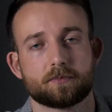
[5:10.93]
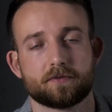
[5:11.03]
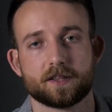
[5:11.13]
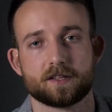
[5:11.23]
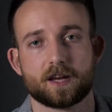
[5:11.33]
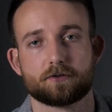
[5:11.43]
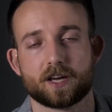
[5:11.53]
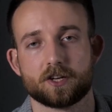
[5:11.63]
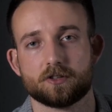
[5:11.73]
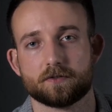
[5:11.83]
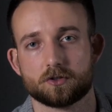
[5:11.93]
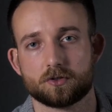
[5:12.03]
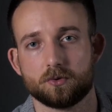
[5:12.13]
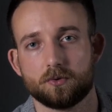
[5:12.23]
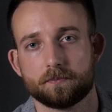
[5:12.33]
prevent the degradation of your
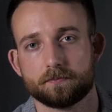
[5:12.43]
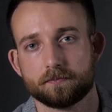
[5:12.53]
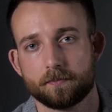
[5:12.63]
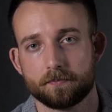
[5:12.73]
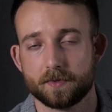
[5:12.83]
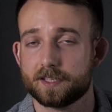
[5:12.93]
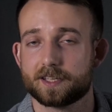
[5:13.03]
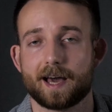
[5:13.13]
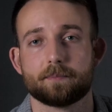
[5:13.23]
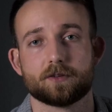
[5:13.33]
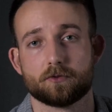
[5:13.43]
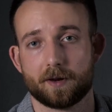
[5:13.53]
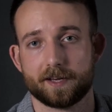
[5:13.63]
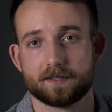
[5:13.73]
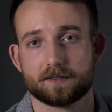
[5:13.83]
tool. These can be
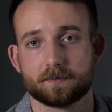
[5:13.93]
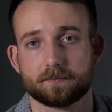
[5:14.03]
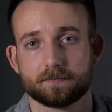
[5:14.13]
replaced.